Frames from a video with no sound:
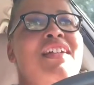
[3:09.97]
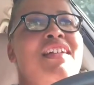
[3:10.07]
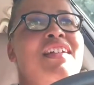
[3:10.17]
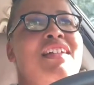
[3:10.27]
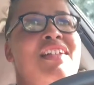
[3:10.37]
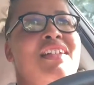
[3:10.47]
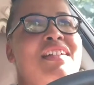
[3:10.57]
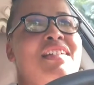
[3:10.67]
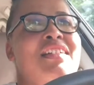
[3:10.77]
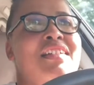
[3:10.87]

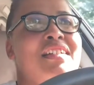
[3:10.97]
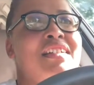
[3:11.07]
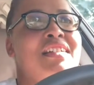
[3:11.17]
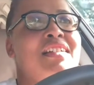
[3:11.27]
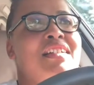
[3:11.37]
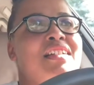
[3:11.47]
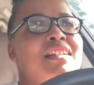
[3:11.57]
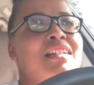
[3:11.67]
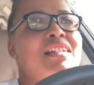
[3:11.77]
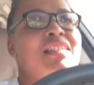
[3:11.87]

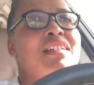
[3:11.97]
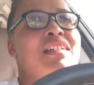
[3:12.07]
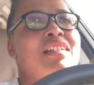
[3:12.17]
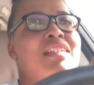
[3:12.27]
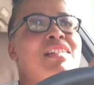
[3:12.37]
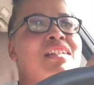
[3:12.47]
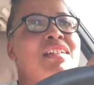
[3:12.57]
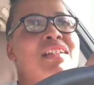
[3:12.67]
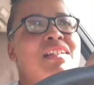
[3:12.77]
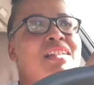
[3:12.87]

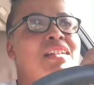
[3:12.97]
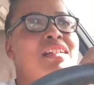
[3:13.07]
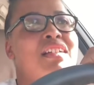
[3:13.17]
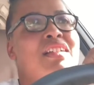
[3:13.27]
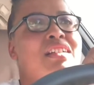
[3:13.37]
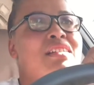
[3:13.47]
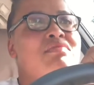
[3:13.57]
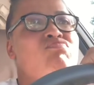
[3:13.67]
No words are spoken by the person on screen.